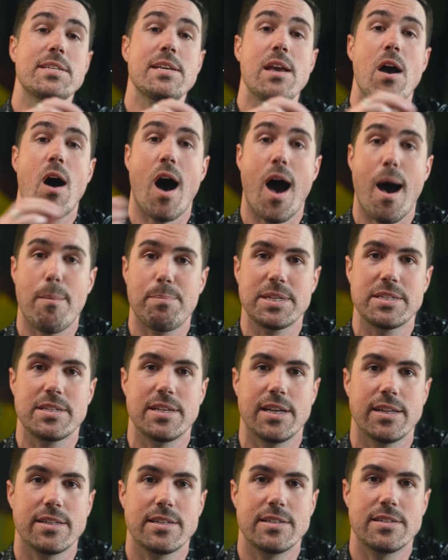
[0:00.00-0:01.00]
the
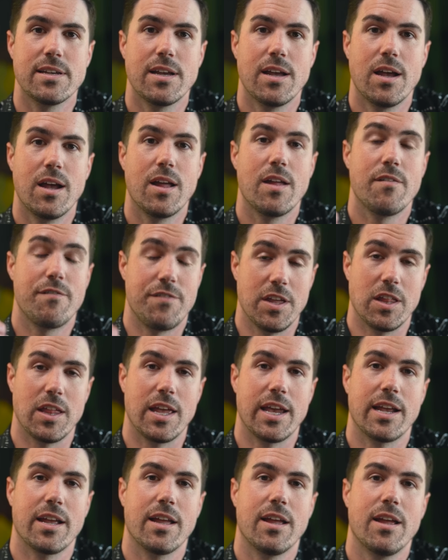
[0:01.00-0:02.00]
opposite
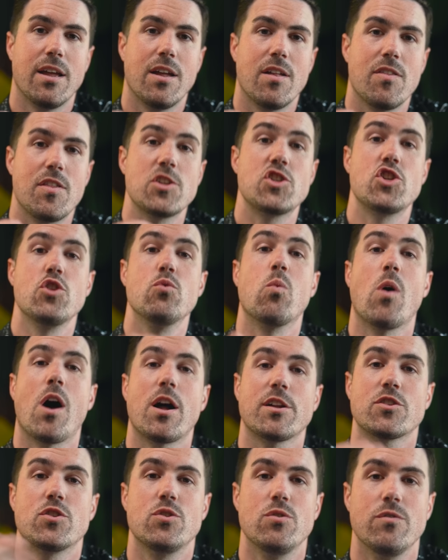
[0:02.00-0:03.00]
feeling that you
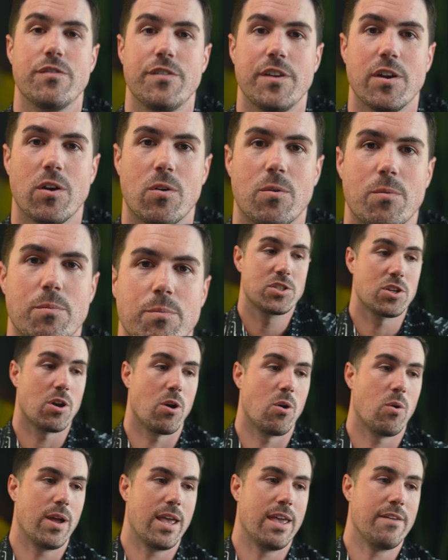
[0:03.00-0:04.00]
want to feel.
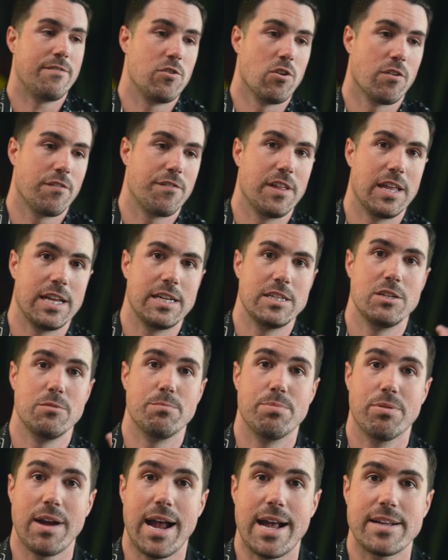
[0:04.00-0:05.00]
So if you're feeling
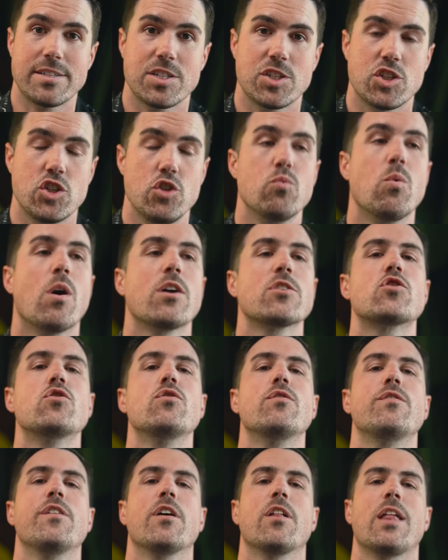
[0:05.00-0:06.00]
depressed, you want
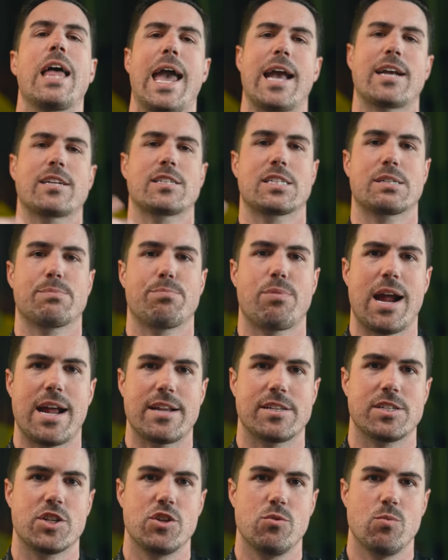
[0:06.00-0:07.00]
to feel
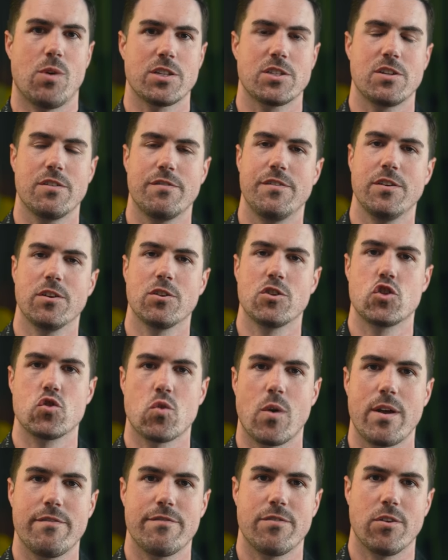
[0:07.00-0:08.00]
expressed. You want to feel
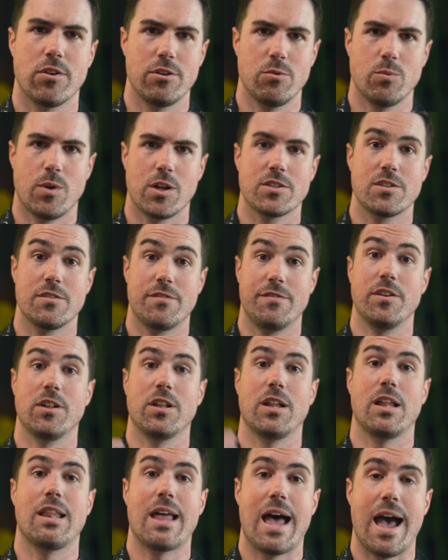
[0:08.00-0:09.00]
joyful. You want to feel
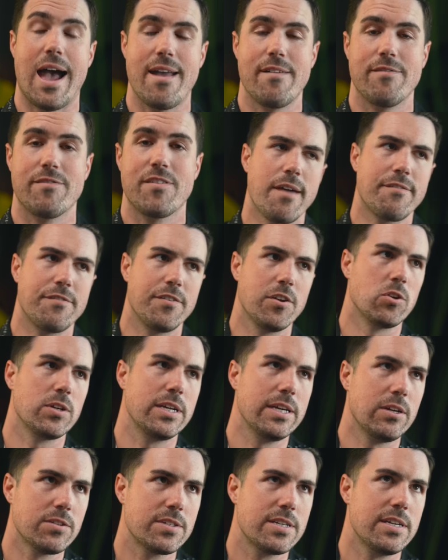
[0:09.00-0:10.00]
alive. I feel
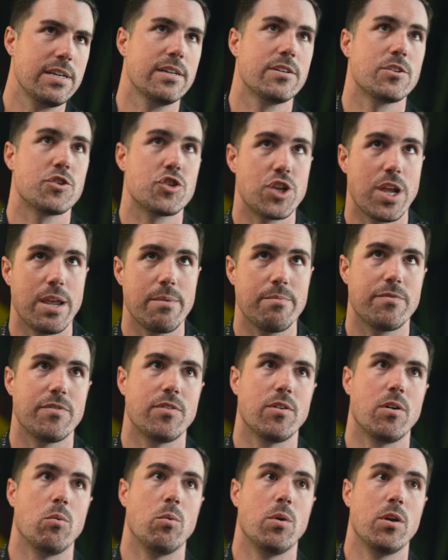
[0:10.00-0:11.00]
guilty and
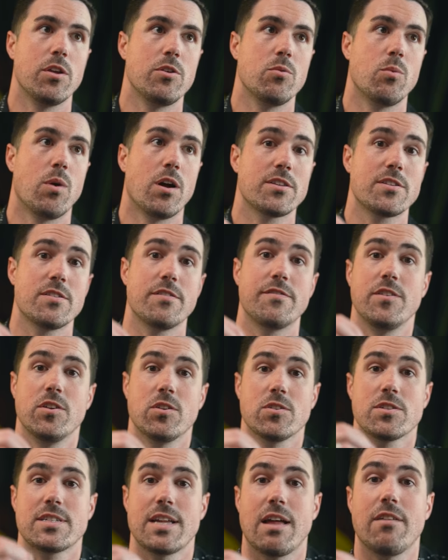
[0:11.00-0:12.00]
shameful. Well, you want to
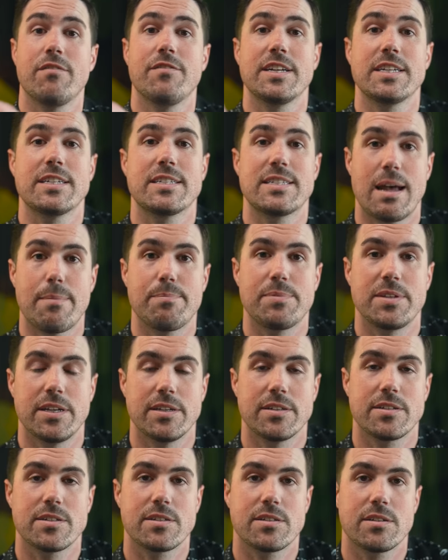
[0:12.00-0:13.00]
feel
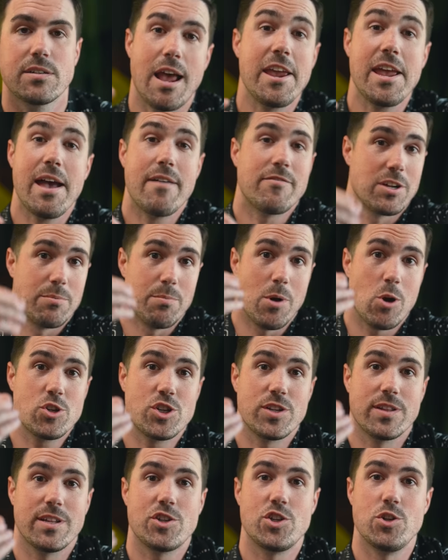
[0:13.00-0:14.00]
self-acceptance. Now you have an
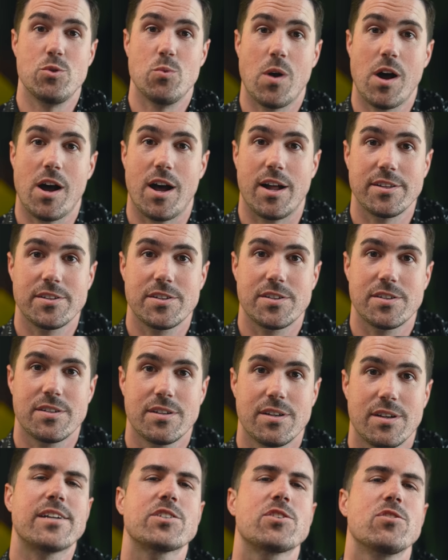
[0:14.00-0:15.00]
emotion that you want.
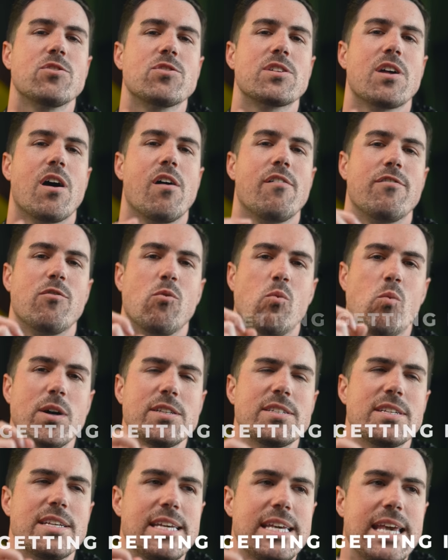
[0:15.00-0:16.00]
Ask yourself,
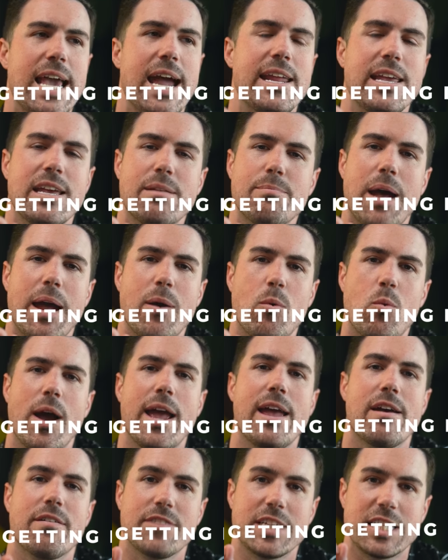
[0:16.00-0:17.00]
what's getting in my
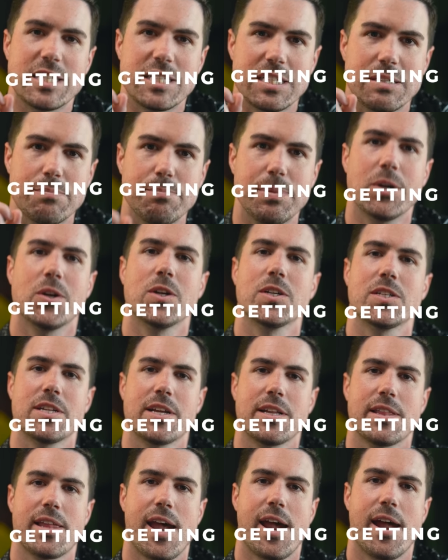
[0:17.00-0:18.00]
way of
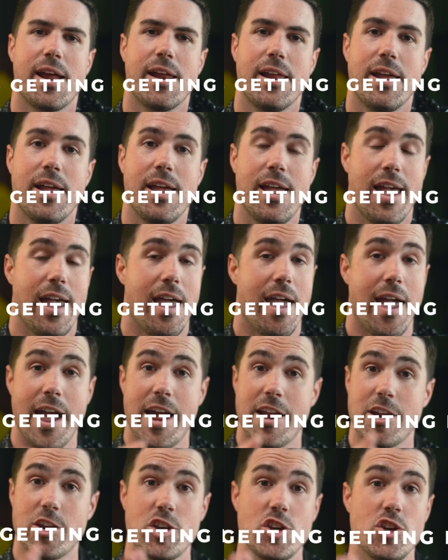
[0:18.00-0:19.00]
experiencing that?
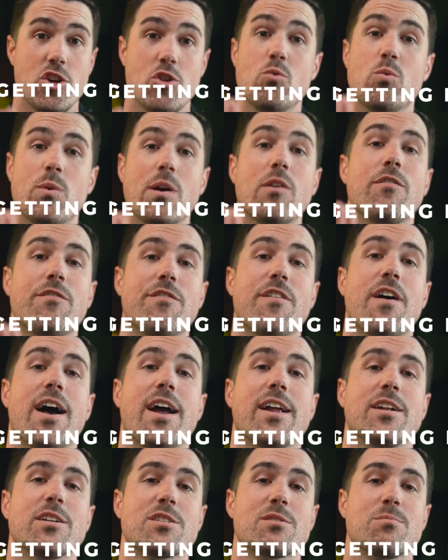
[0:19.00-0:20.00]
And you will
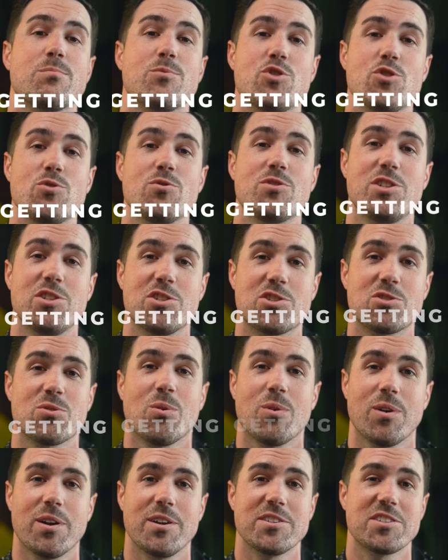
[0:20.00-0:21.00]
find some juicy
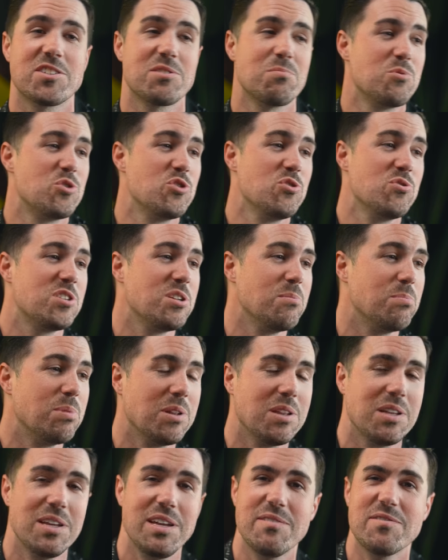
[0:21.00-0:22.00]
stories, some juicy
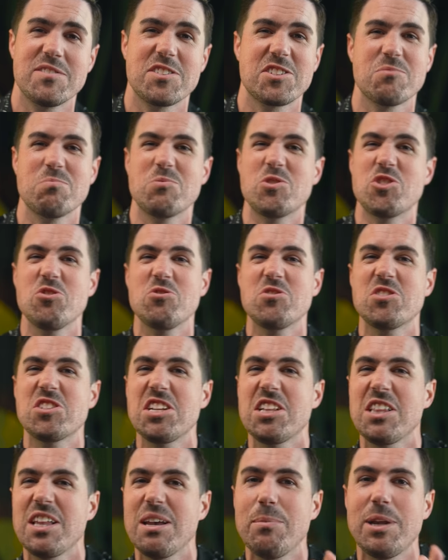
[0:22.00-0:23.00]
beliefs, some
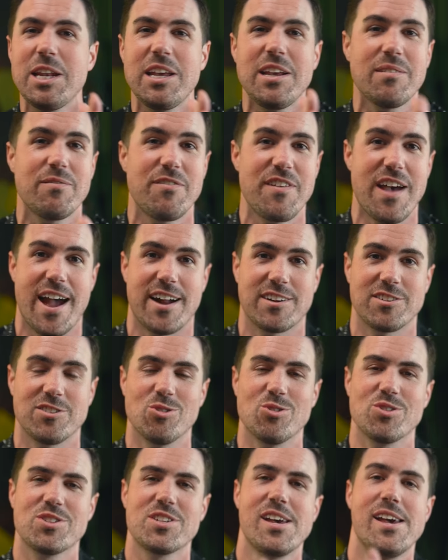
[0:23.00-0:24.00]
juicy limiting
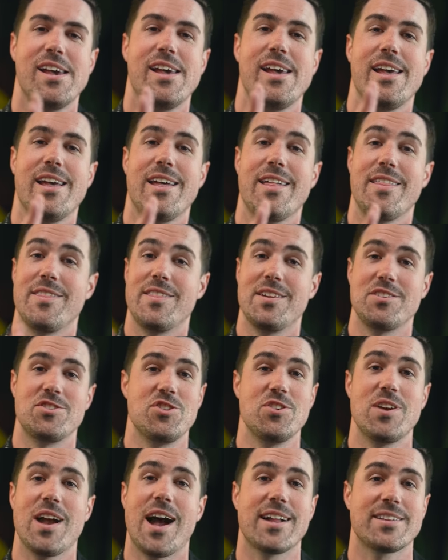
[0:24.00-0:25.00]
factors that
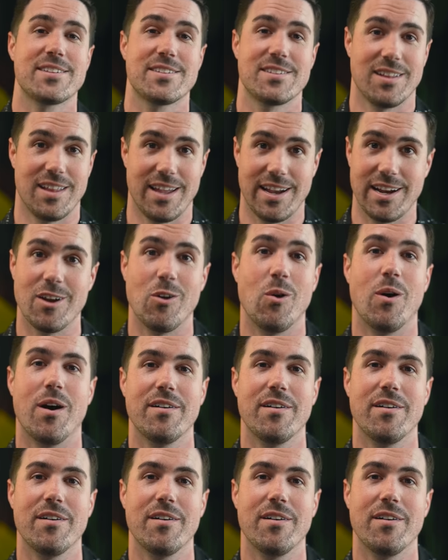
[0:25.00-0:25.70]
you got to let go